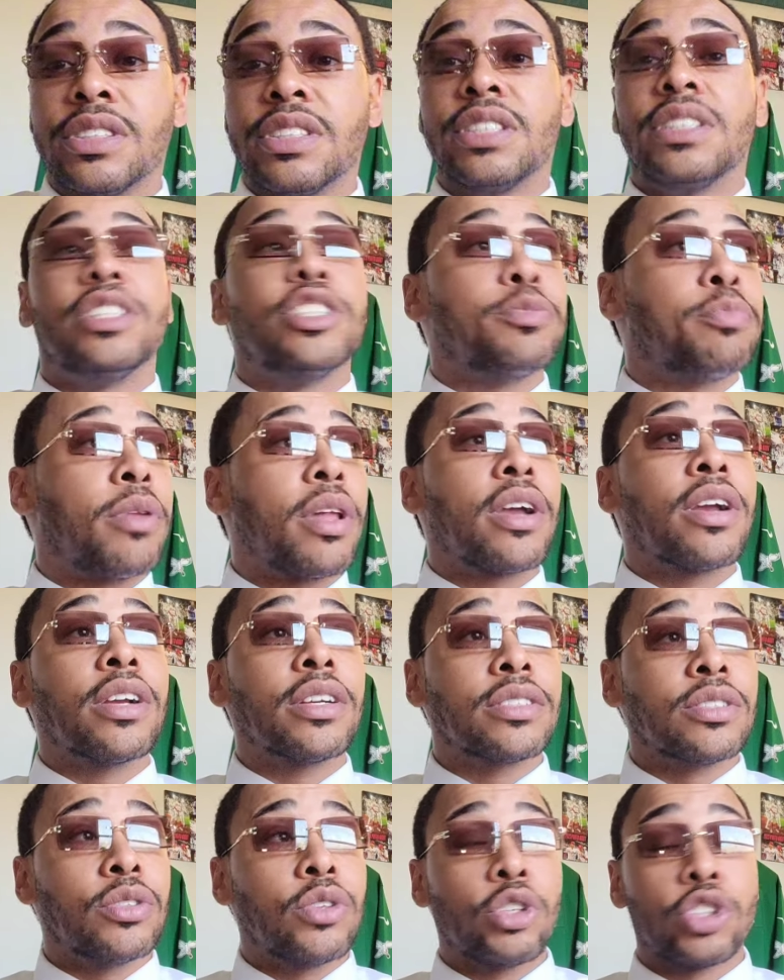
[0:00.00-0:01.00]
to these
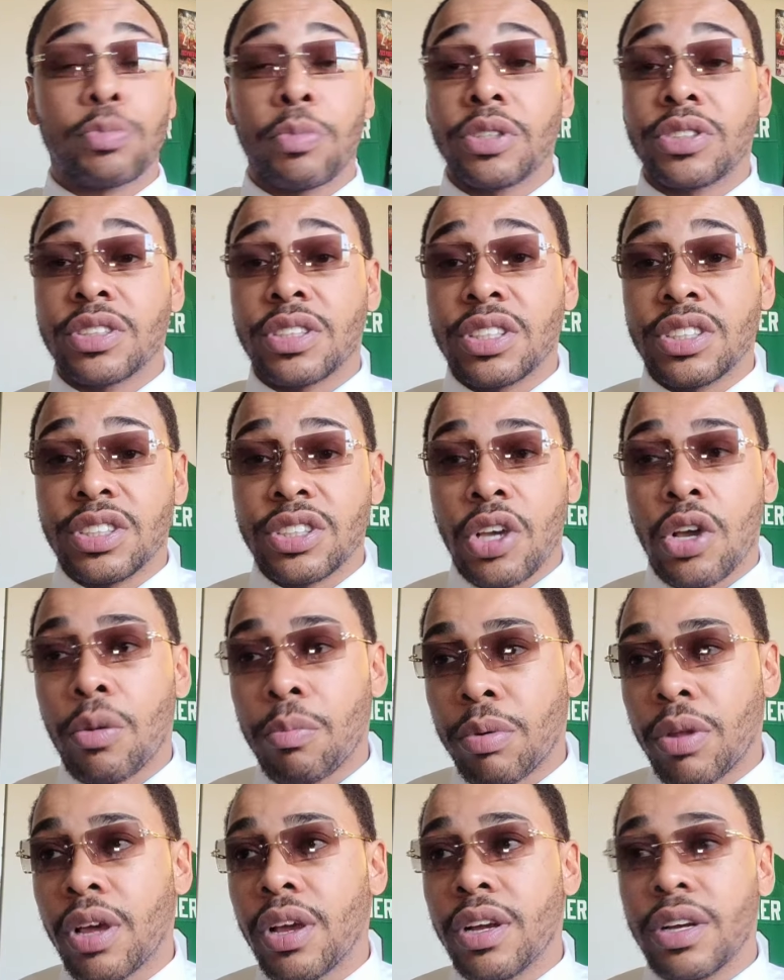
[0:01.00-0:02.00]
players, you know, especially these young
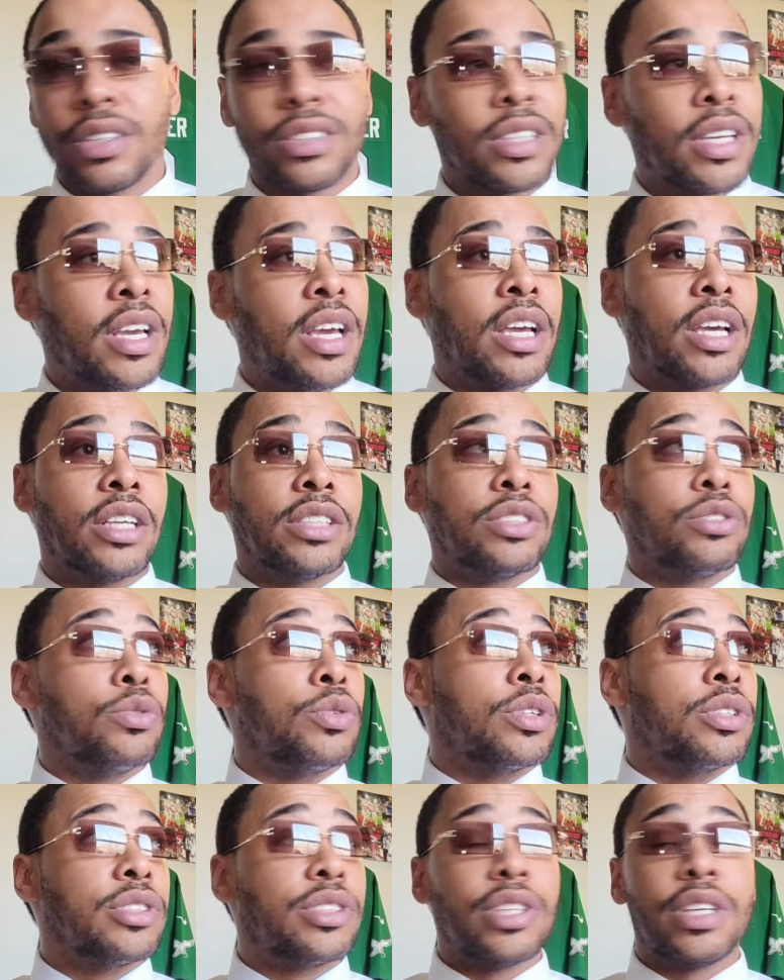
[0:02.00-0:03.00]
players, because you
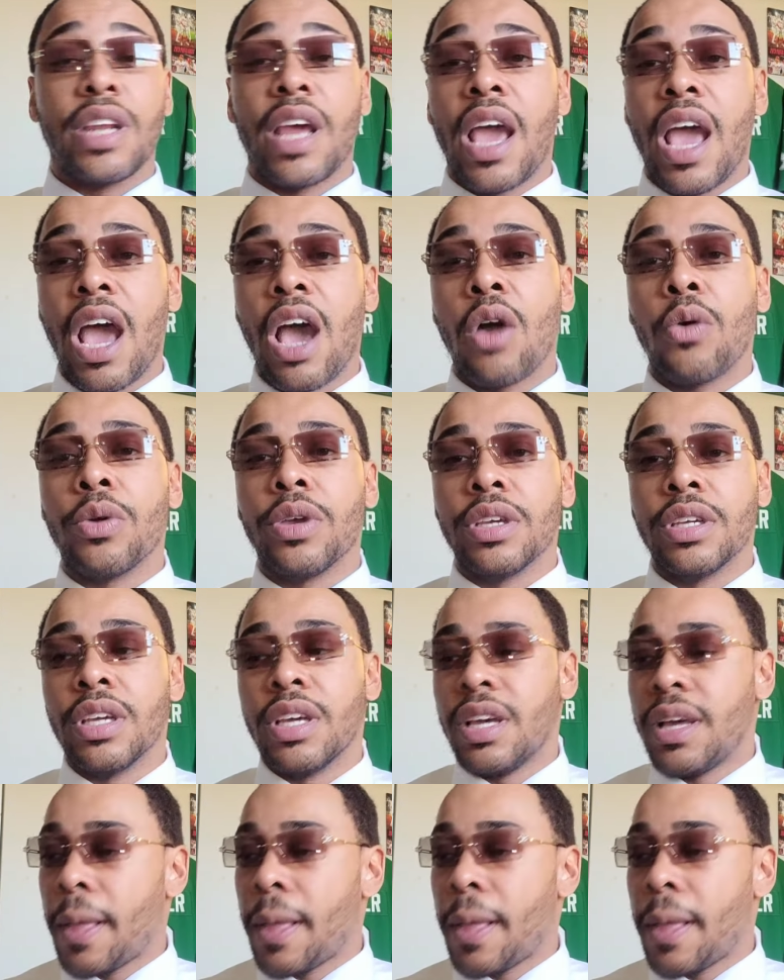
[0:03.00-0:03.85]
can see that Howie,